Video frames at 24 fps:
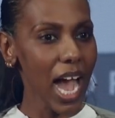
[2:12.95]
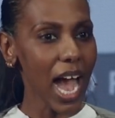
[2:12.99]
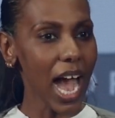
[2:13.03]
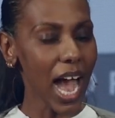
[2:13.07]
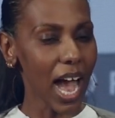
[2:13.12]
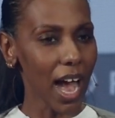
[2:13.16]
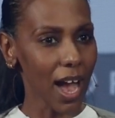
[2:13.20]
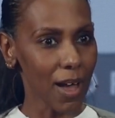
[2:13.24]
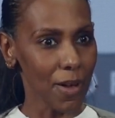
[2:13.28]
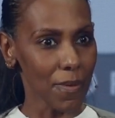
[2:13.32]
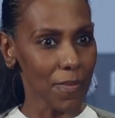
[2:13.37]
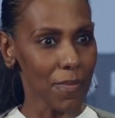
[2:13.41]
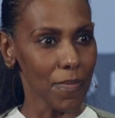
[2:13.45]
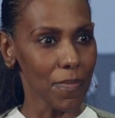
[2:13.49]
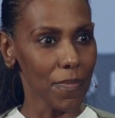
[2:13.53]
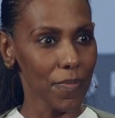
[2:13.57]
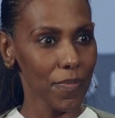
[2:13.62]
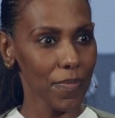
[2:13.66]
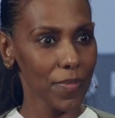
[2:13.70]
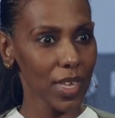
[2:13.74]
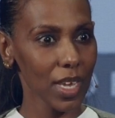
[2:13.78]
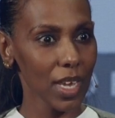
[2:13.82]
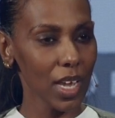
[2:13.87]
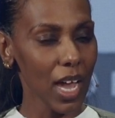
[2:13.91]
And
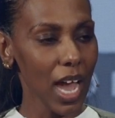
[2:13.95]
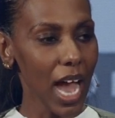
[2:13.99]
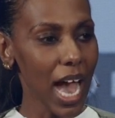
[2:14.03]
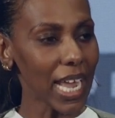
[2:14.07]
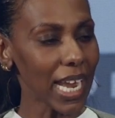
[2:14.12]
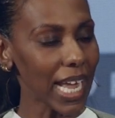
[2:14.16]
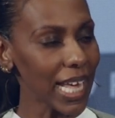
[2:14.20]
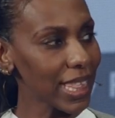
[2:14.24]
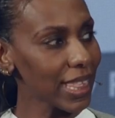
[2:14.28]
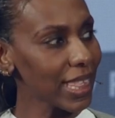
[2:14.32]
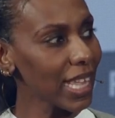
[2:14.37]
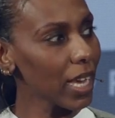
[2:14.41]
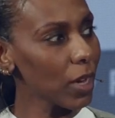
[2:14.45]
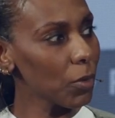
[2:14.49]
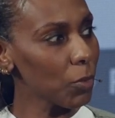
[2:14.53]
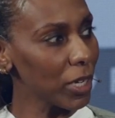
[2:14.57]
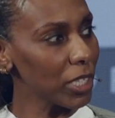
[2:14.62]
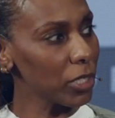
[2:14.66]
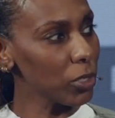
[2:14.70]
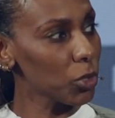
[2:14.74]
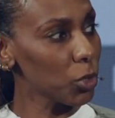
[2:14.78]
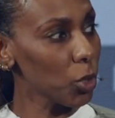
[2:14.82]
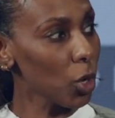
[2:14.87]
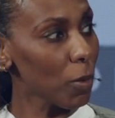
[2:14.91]
I think
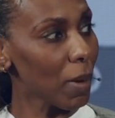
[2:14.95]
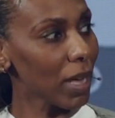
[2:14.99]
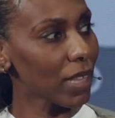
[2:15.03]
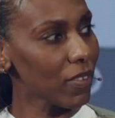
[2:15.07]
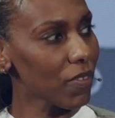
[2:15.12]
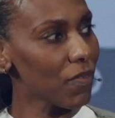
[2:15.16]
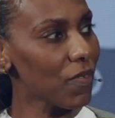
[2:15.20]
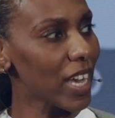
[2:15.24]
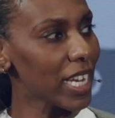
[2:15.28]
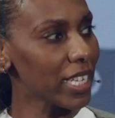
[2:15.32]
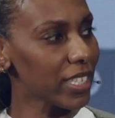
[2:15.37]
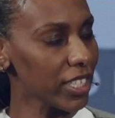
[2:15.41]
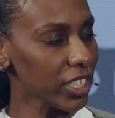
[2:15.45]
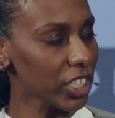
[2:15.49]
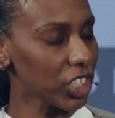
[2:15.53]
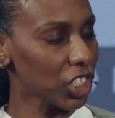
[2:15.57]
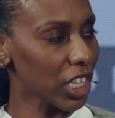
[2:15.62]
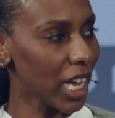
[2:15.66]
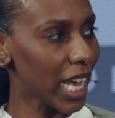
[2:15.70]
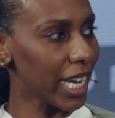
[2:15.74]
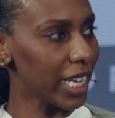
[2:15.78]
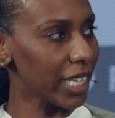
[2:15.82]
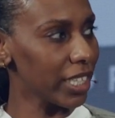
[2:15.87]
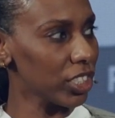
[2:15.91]
when you talk about the facing
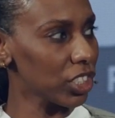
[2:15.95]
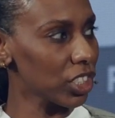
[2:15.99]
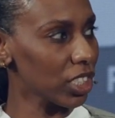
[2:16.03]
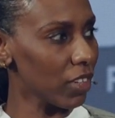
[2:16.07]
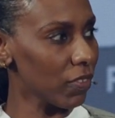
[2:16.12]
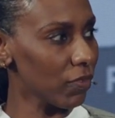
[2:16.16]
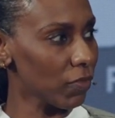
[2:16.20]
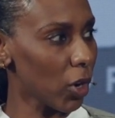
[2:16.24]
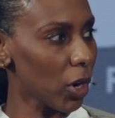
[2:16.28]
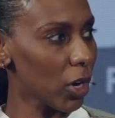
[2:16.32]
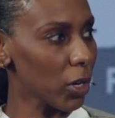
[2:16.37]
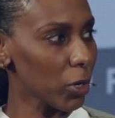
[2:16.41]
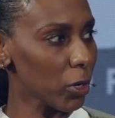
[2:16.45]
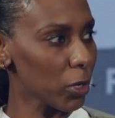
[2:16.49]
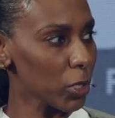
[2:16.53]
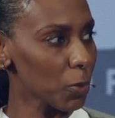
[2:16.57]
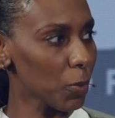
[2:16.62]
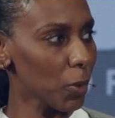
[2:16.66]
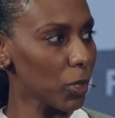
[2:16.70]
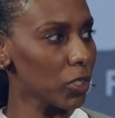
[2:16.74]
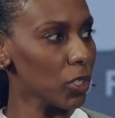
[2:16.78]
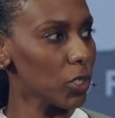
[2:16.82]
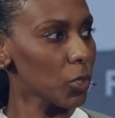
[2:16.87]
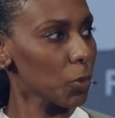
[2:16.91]
change of foreign
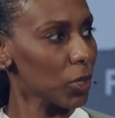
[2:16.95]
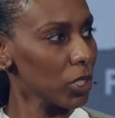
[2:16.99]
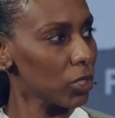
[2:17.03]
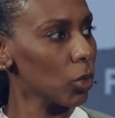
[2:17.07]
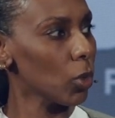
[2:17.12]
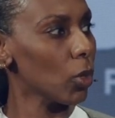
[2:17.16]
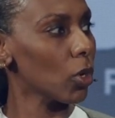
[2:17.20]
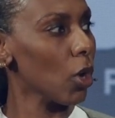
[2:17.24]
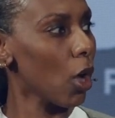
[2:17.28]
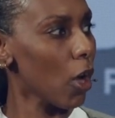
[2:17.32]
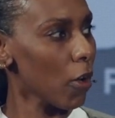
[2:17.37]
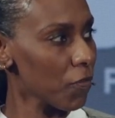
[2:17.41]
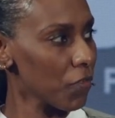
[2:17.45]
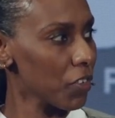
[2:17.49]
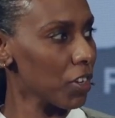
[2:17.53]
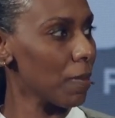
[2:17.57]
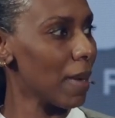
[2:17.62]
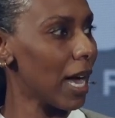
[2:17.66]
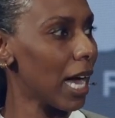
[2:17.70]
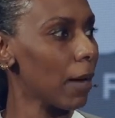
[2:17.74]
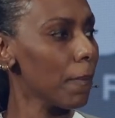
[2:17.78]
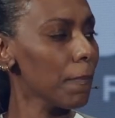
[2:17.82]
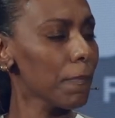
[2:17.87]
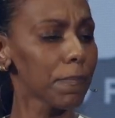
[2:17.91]
correspondents, we talk often
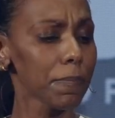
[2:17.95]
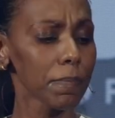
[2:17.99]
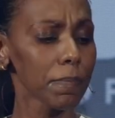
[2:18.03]
about